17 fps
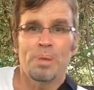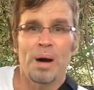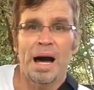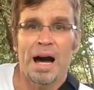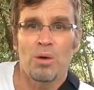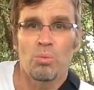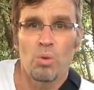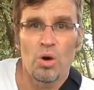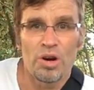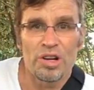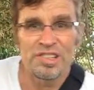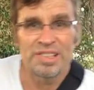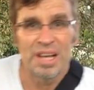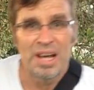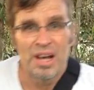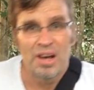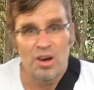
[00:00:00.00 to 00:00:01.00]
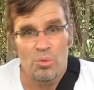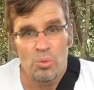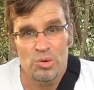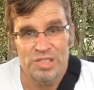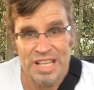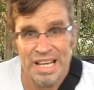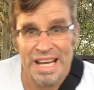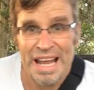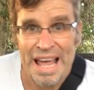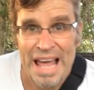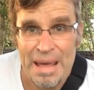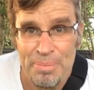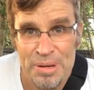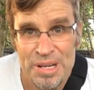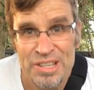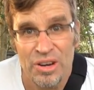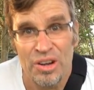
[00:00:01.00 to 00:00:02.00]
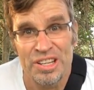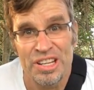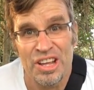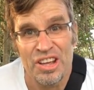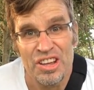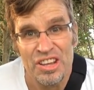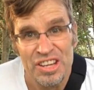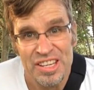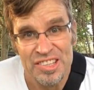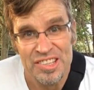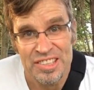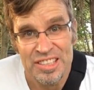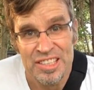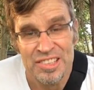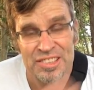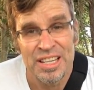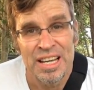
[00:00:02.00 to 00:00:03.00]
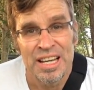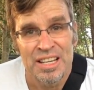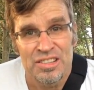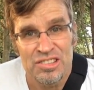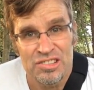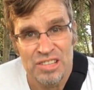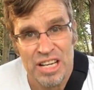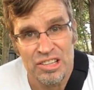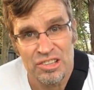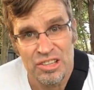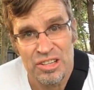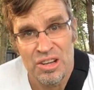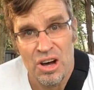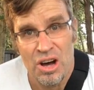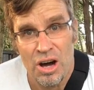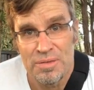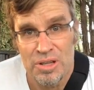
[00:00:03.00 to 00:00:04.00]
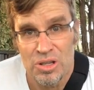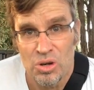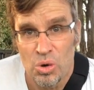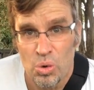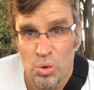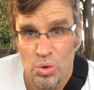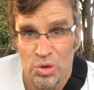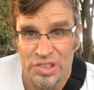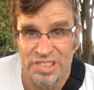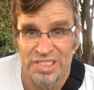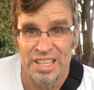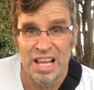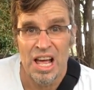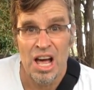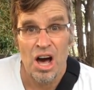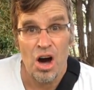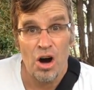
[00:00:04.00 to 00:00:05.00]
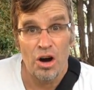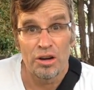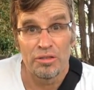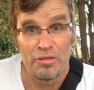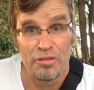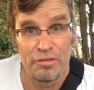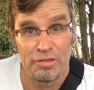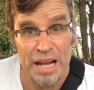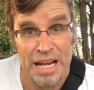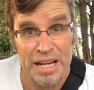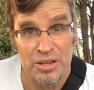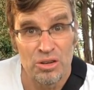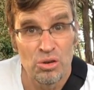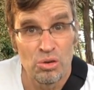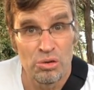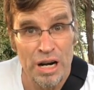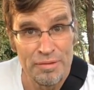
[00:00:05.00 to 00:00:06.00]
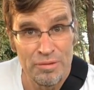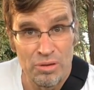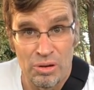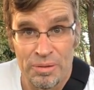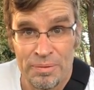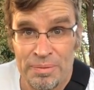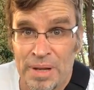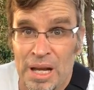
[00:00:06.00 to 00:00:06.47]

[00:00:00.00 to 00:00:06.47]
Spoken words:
part was that it happened on the easiest section of the course, on flat gravel.